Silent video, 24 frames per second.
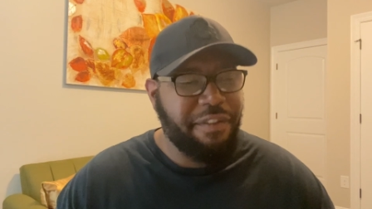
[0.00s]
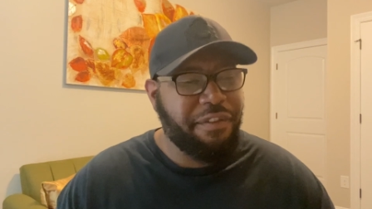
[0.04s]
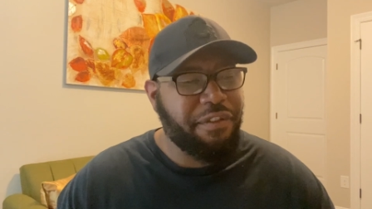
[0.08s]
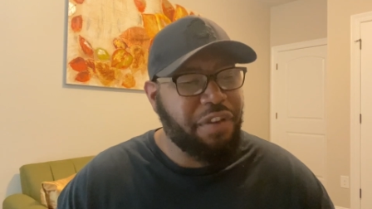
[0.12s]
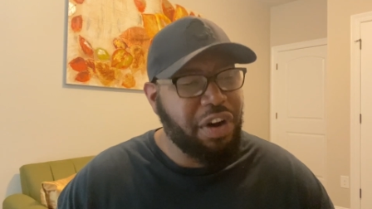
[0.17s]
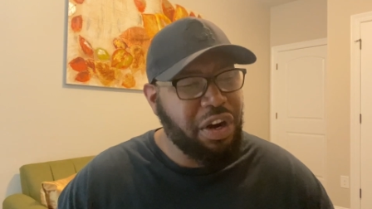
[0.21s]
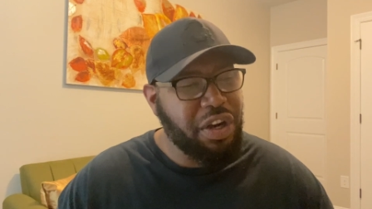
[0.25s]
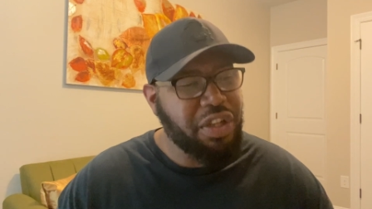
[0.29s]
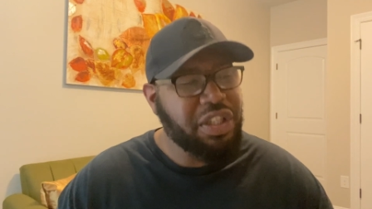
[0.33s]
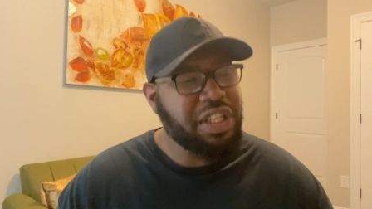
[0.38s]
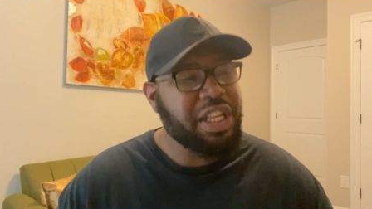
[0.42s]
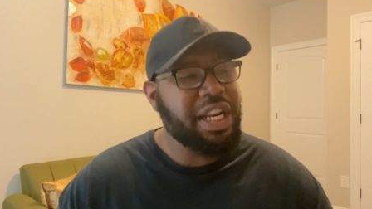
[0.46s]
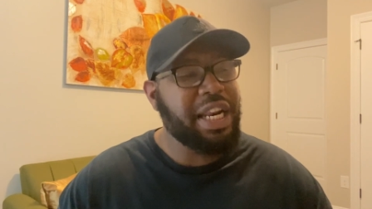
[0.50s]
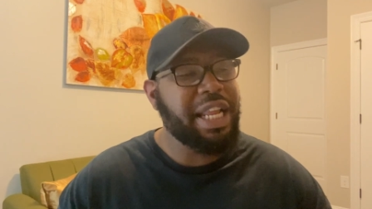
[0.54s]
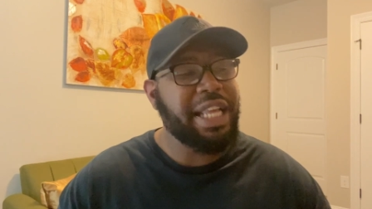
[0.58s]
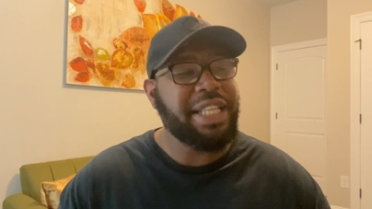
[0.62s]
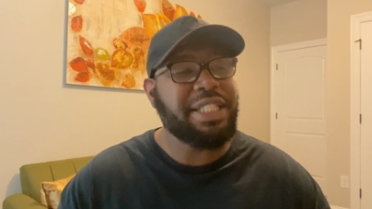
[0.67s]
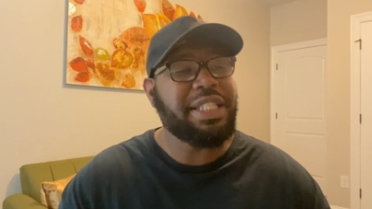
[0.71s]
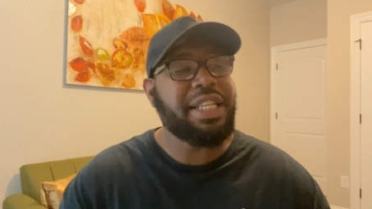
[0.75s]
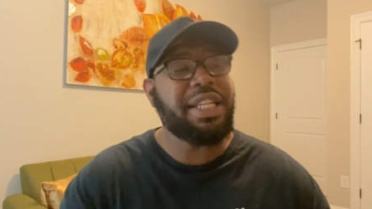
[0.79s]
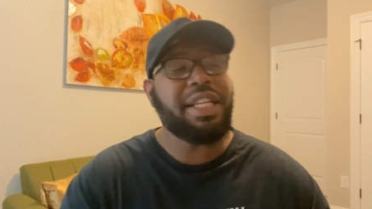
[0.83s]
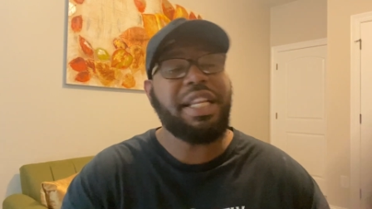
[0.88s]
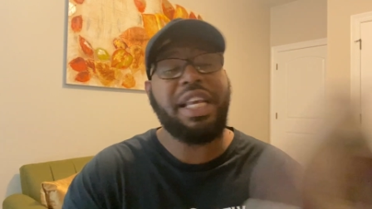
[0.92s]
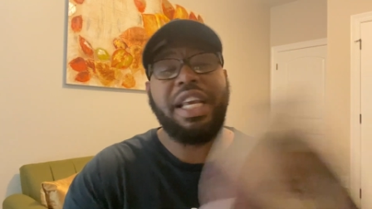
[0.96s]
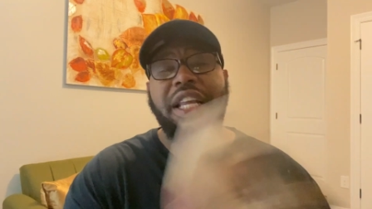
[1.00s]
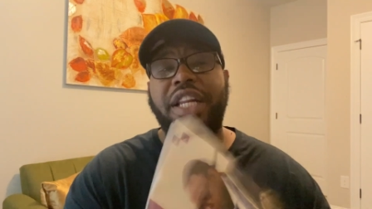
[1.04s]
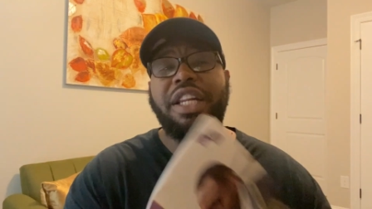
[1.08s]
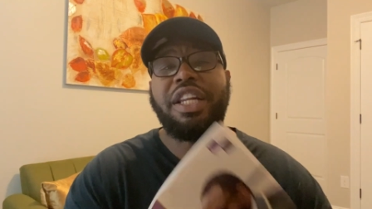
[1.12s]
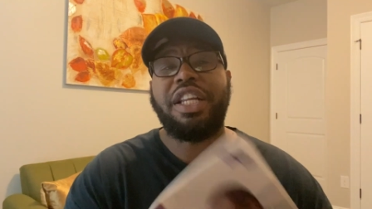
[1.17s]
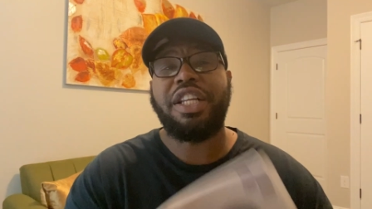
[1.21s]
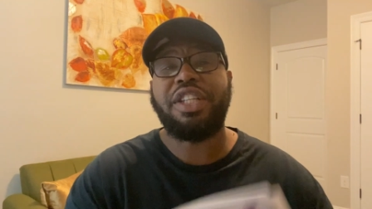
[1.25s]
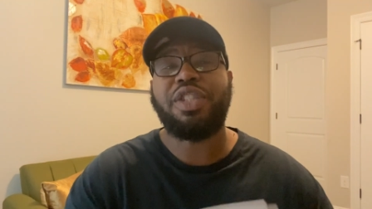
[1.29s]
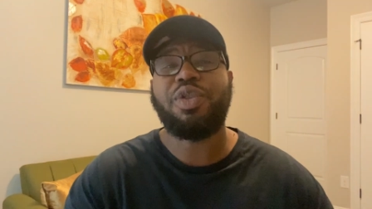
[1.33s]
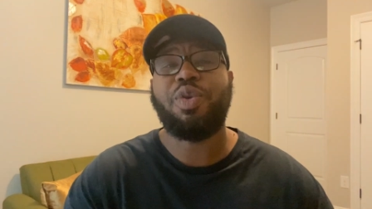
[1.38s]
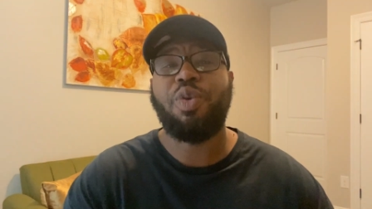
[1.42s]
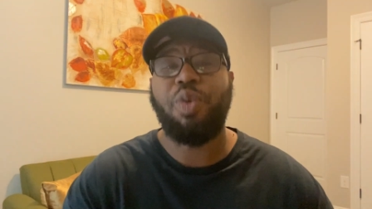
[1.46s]
first lesson in
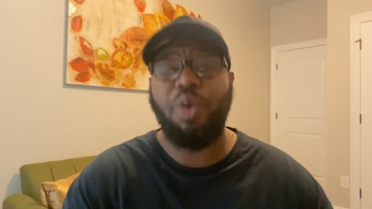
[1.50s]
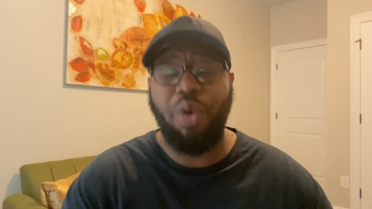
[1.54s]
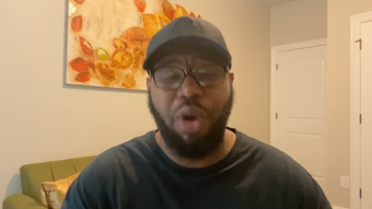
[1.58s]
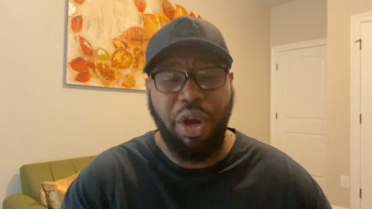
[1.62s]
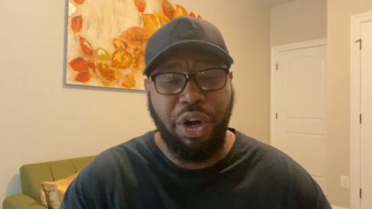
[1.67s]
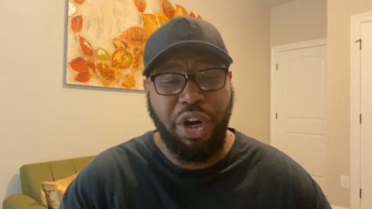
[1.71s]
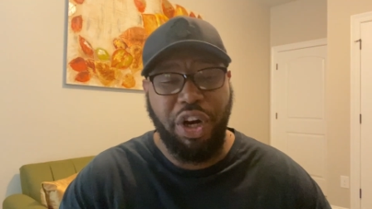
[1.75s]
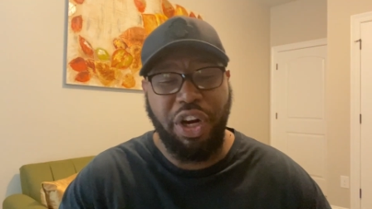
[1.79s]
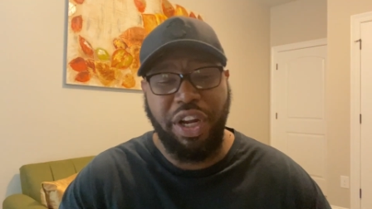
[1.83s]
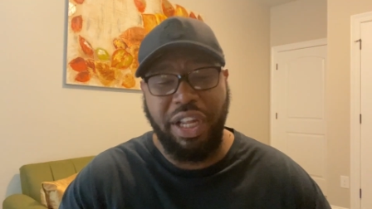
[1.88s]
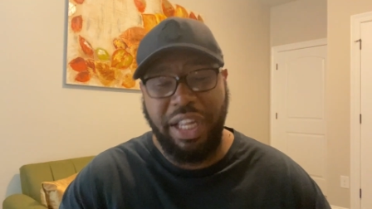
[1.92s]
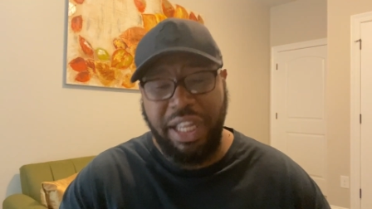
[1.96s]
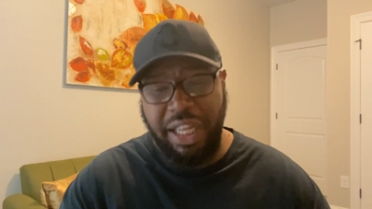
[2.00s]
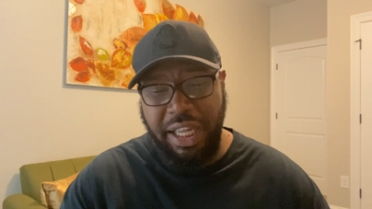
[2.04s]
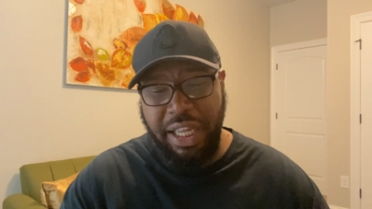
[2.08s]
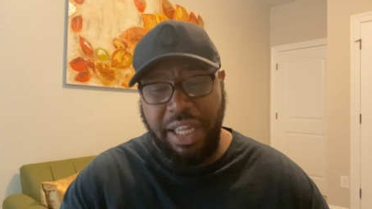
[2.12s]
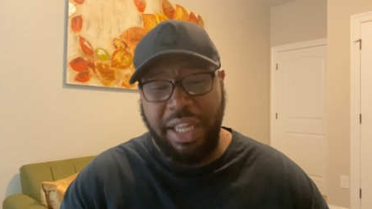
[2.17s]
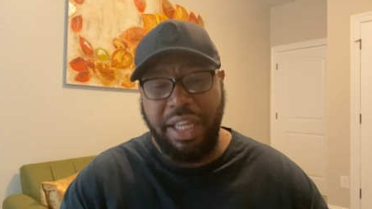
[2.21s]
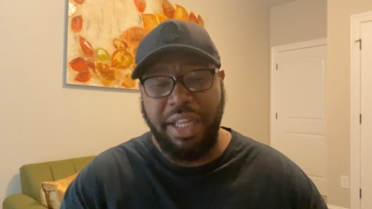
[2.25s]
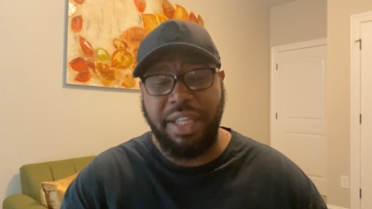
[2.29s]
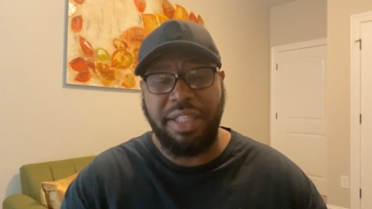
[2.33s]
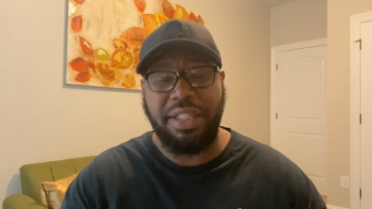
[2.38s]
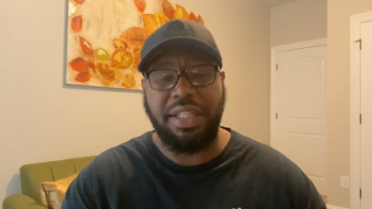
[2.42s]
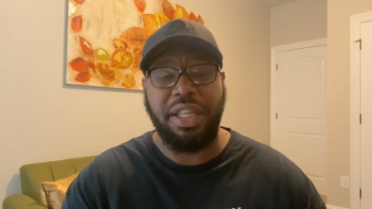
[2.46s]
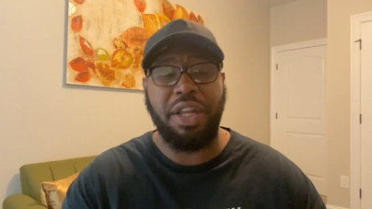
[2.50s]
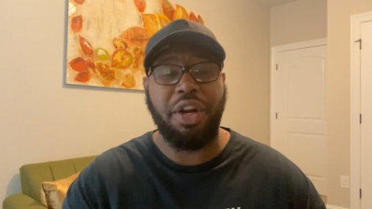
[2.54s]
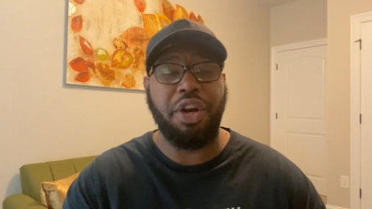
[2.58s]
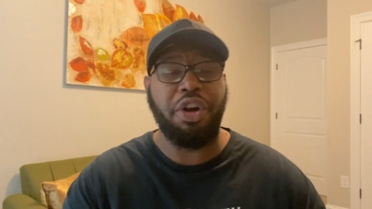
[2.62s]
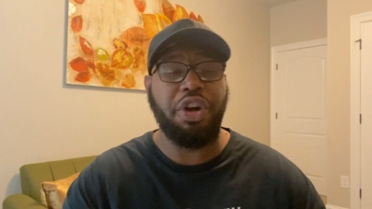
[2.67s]
this quarter is